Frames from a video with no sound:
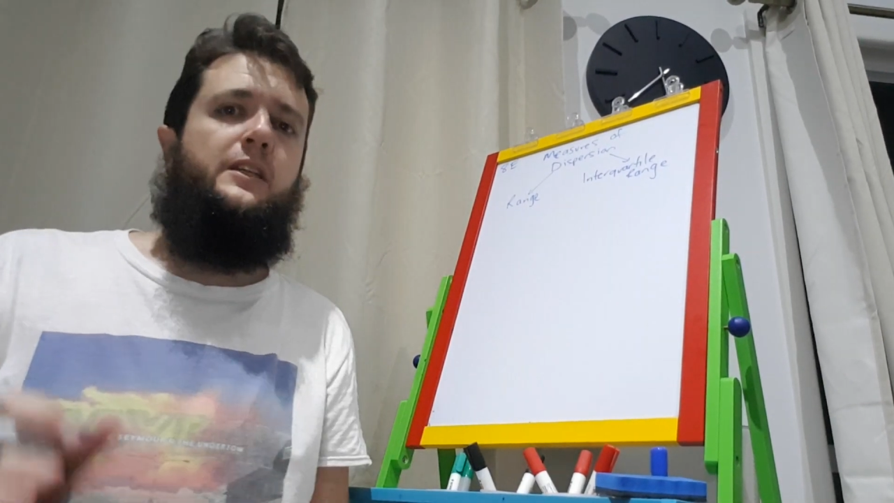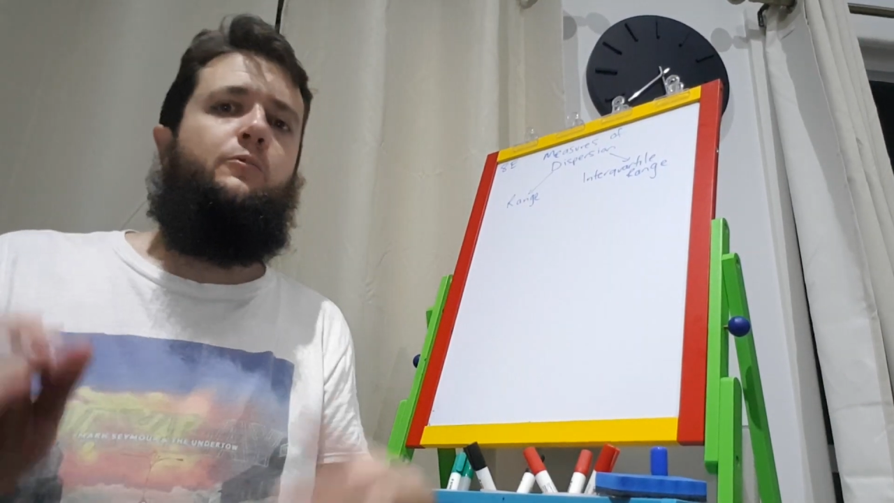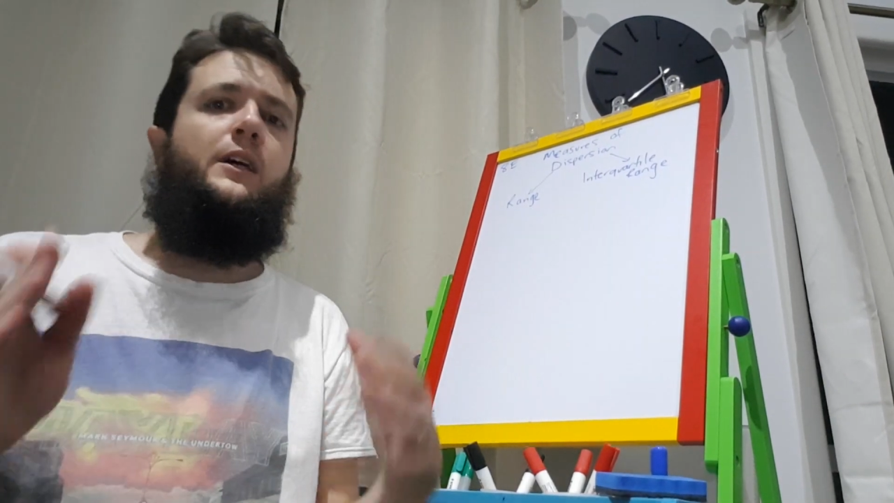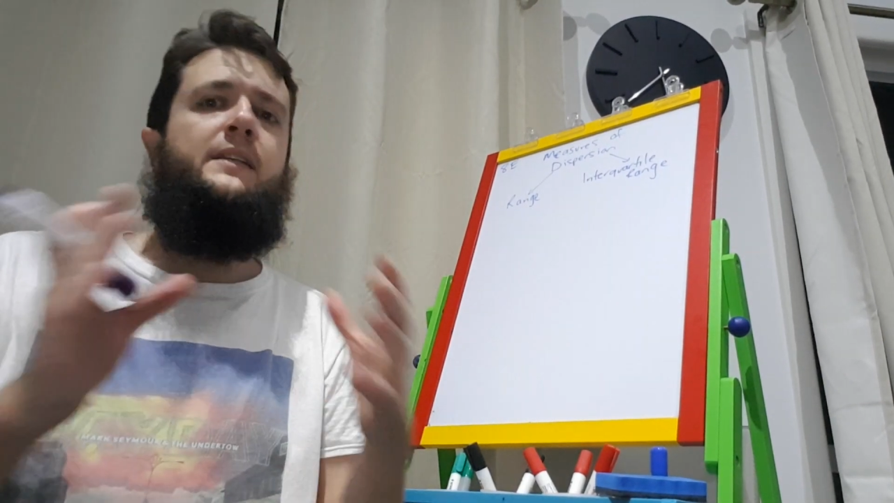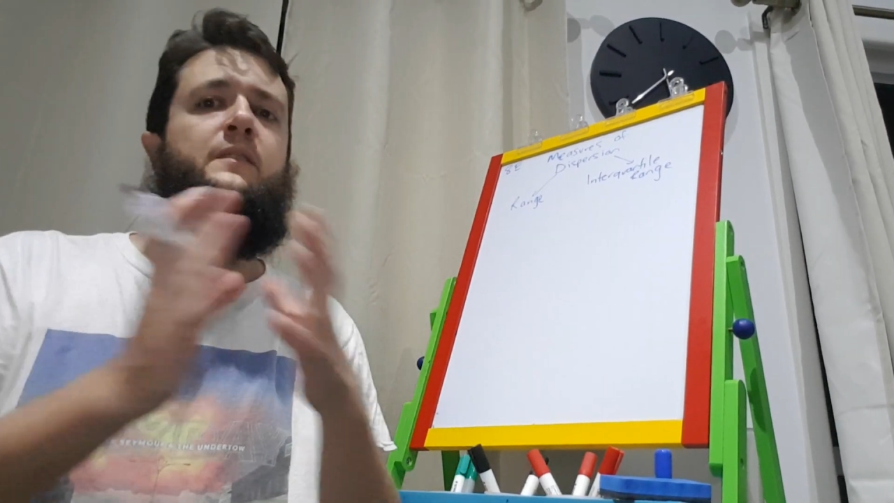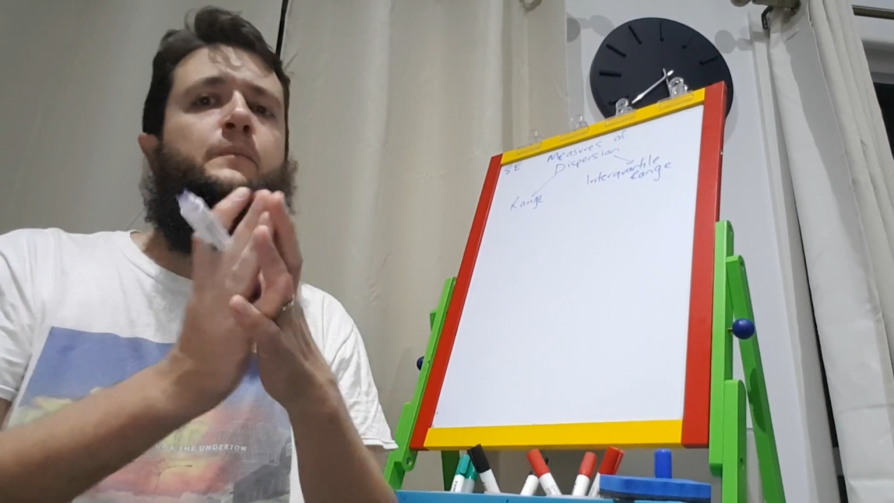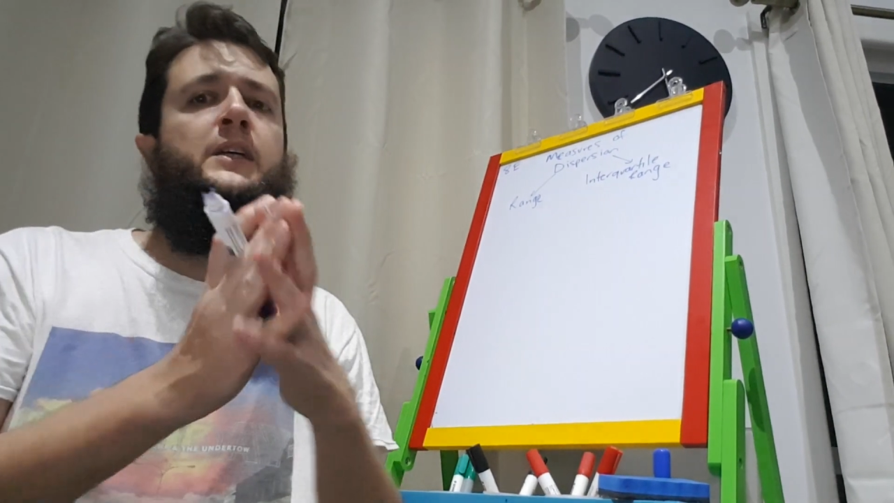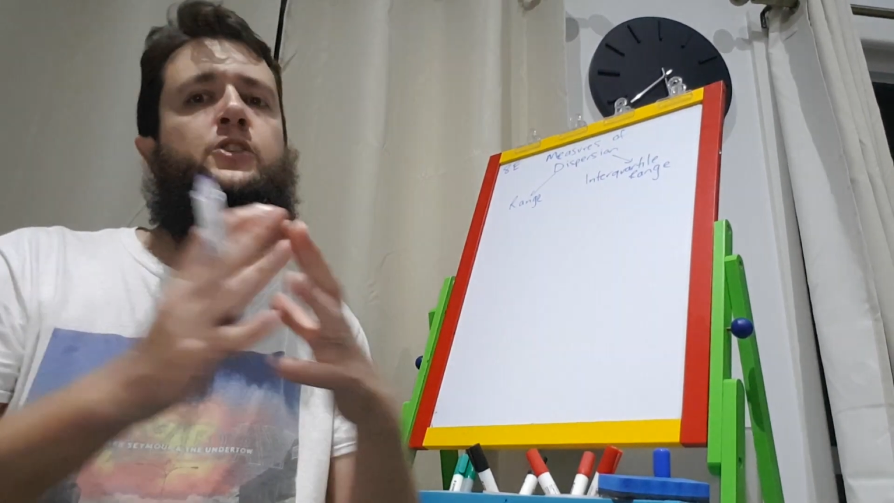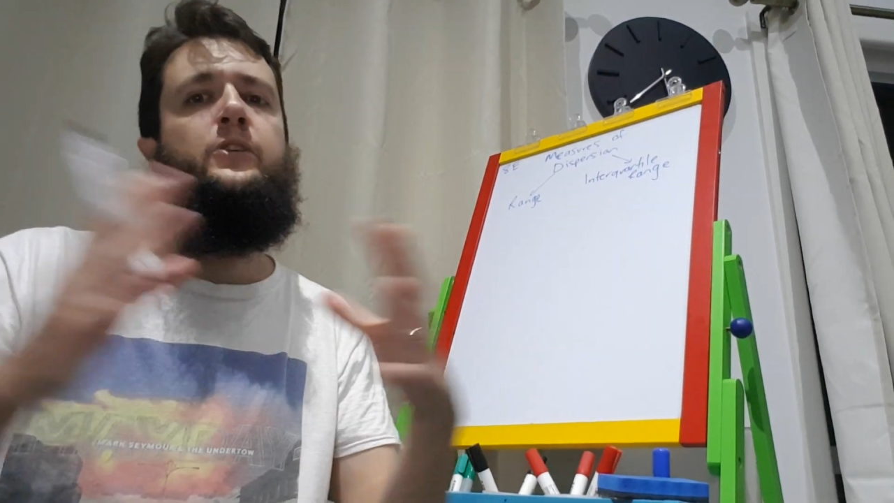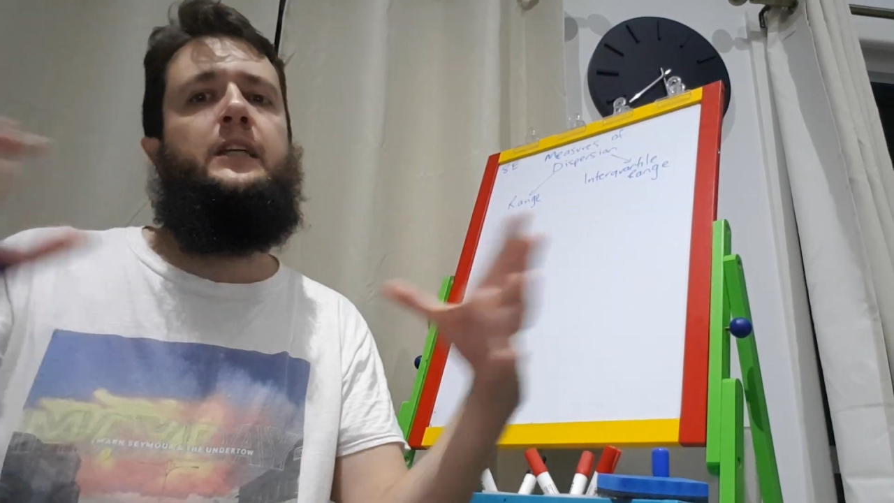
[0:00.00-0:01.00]
They're ways of
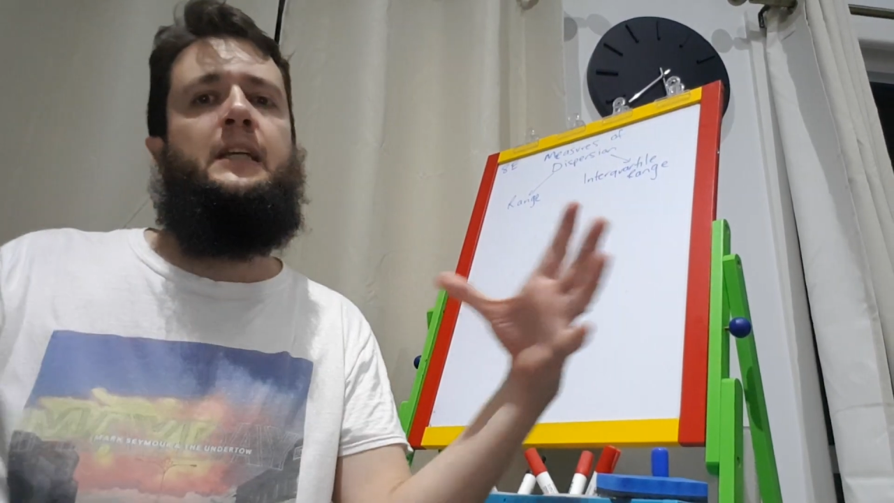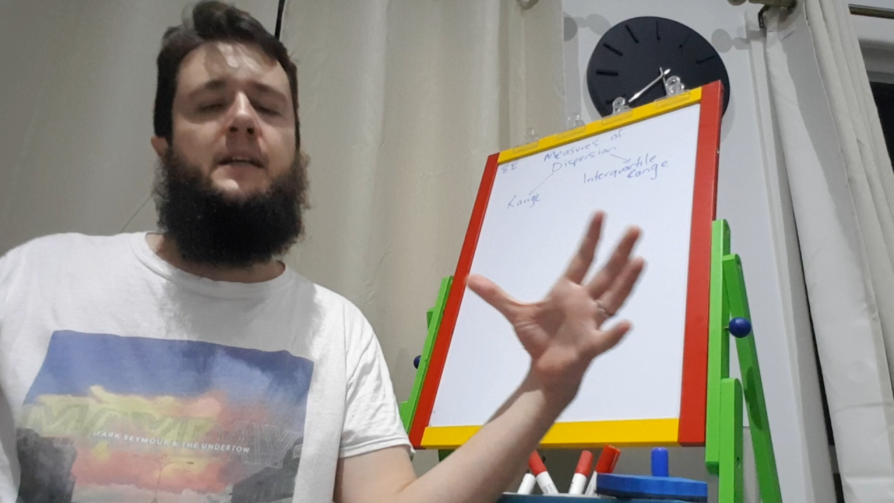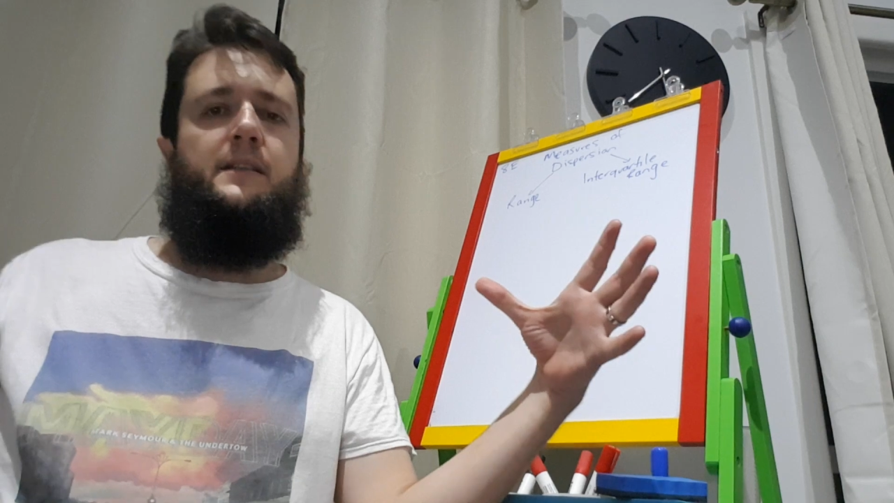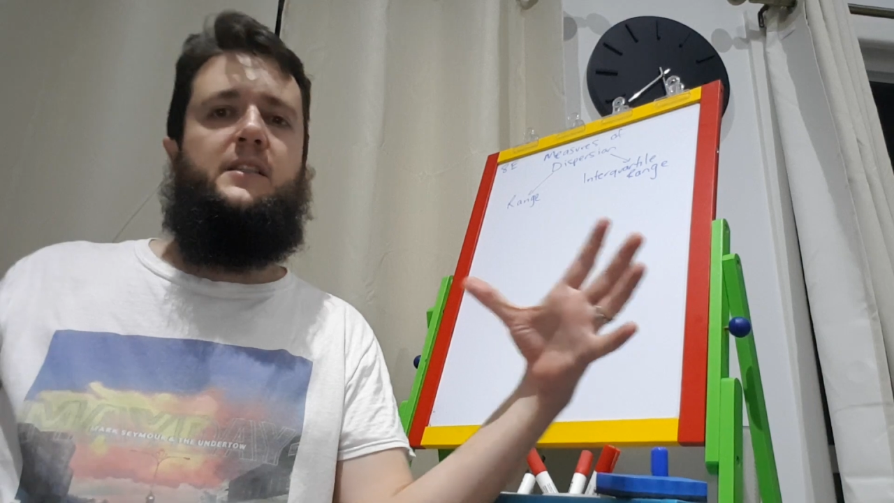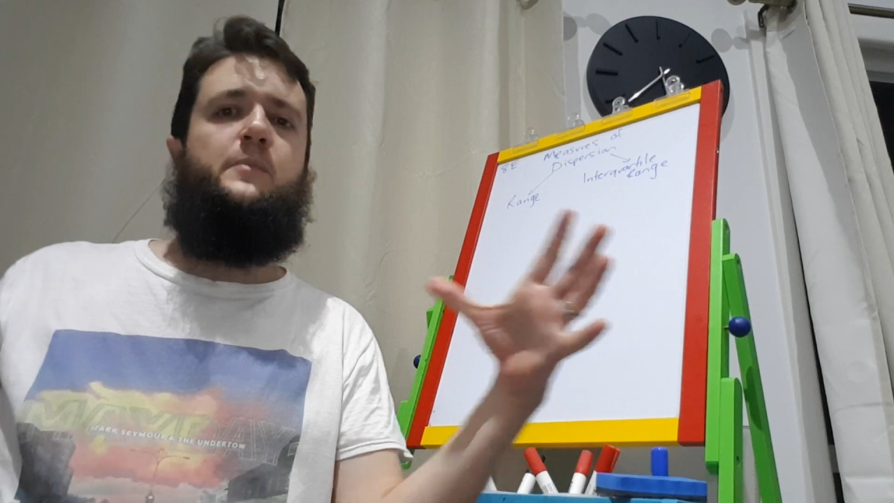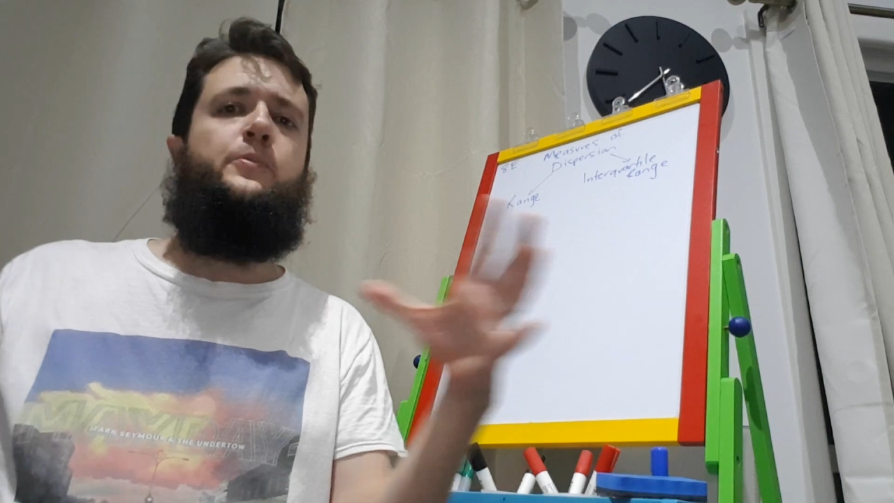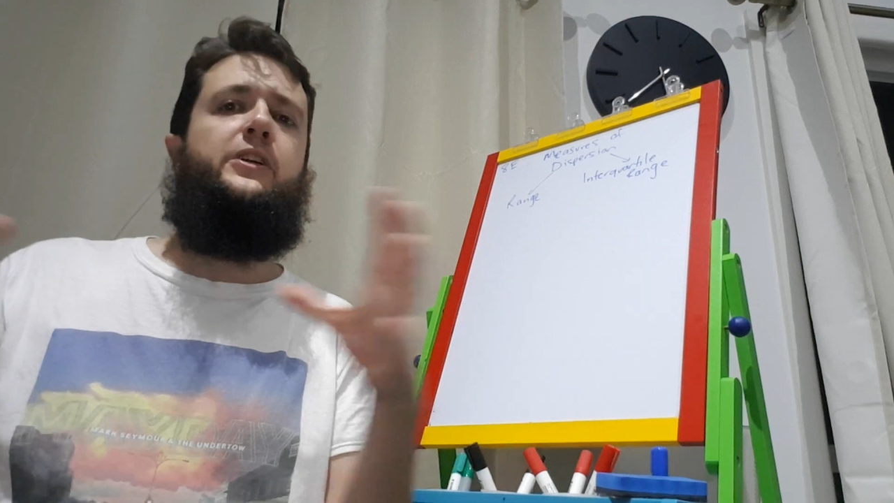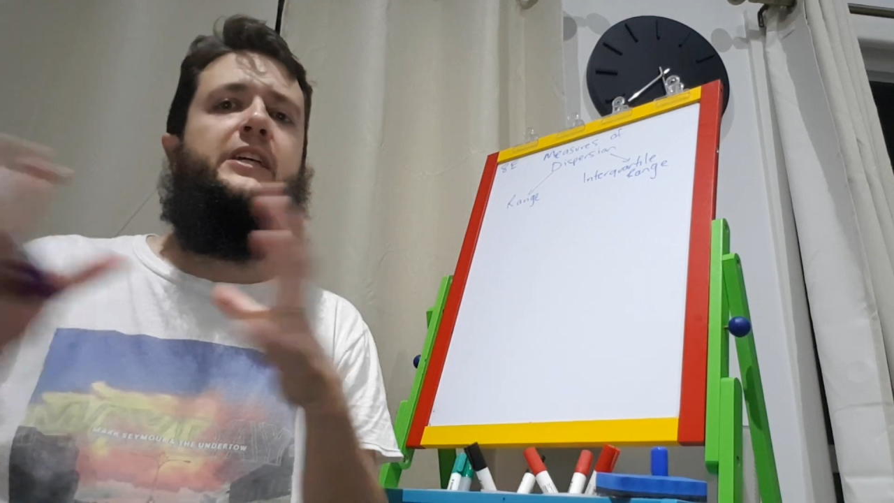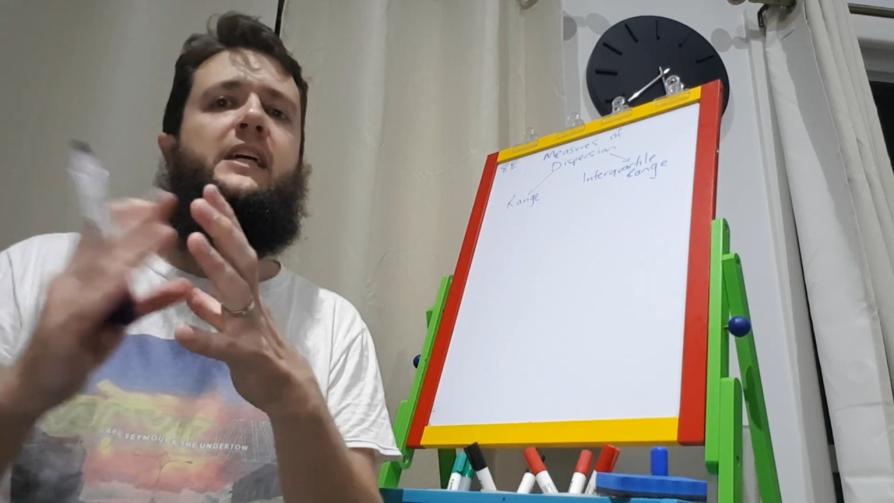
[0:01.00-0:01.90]
measuring how spread